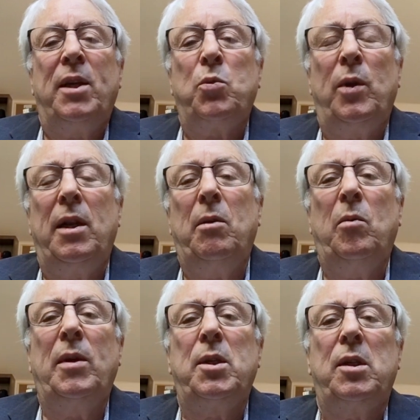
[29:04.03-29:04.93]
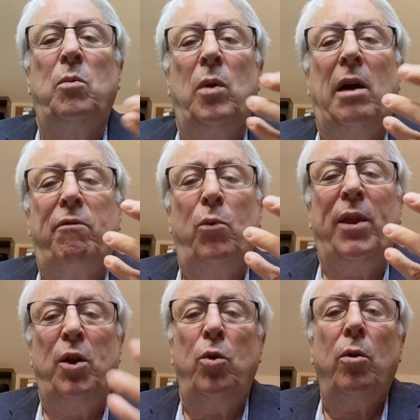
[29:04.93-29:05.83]
is with
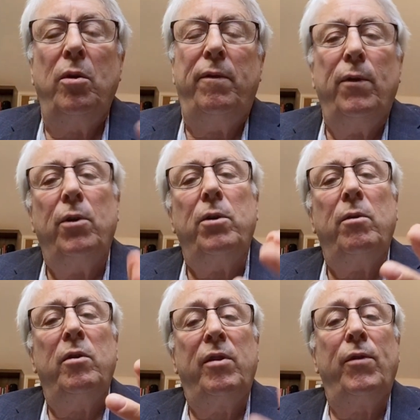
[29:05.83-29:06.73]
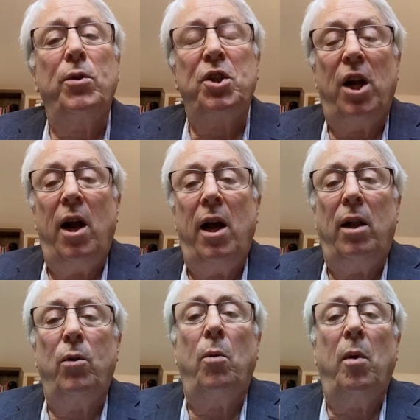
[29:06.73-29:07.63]
a neurodiverse
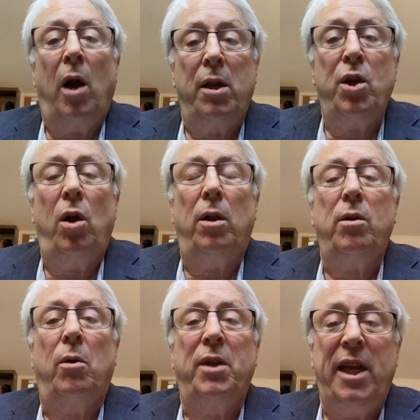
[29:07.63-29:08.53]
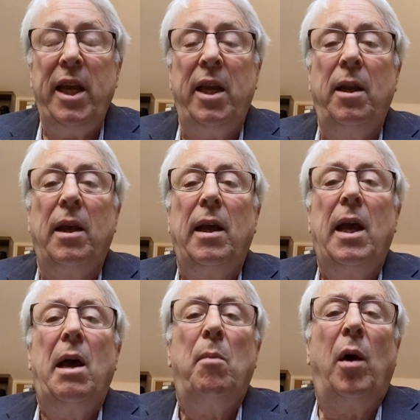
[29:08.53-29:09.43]
child or adult or teen,
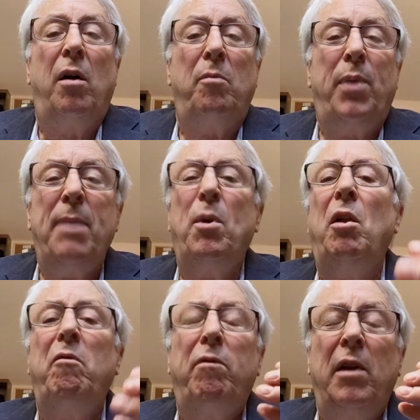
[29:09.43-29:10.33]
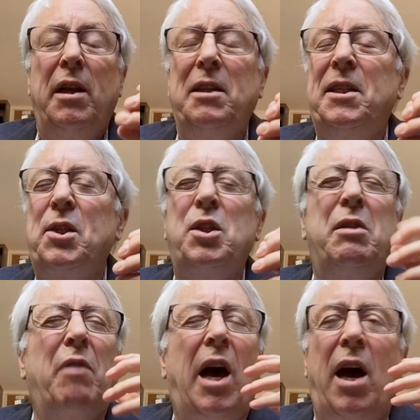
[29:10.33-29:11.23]
people
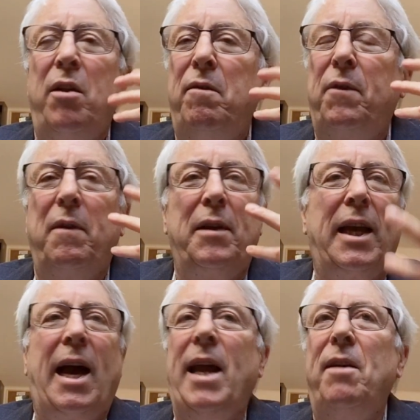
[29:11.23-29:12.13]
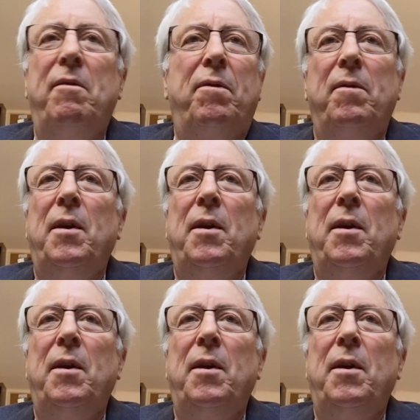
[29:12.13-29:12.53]
just out of kind of